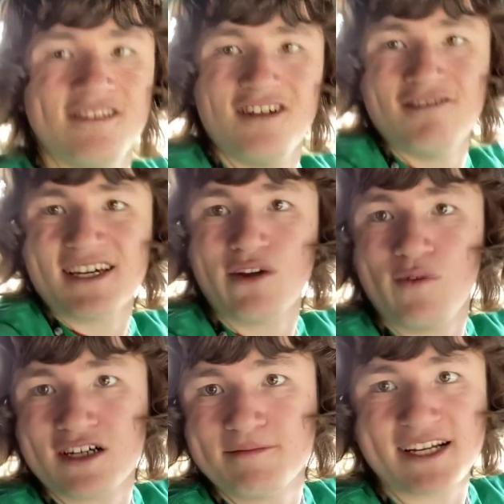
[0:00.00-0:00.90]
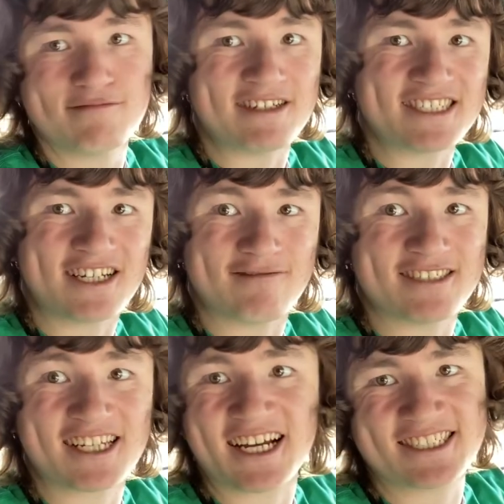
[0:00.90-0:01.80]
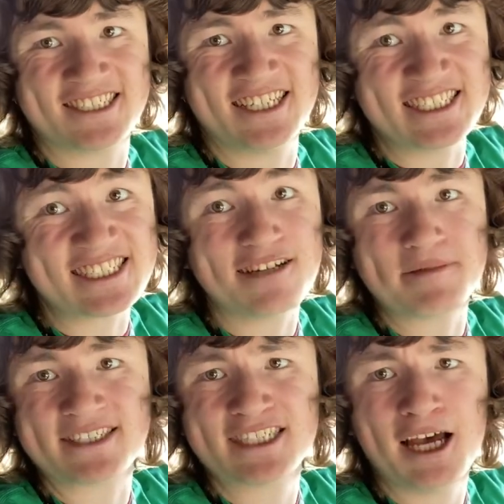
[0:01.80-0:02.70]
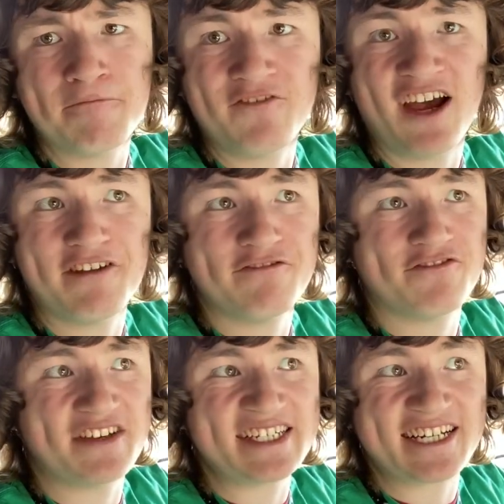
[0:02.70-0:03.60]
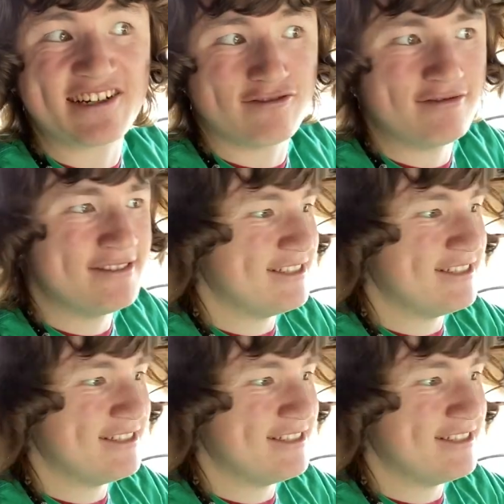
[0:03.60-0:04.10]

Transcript: Okay, welcome back to my channel. You see guys, this is gonna be a top five video.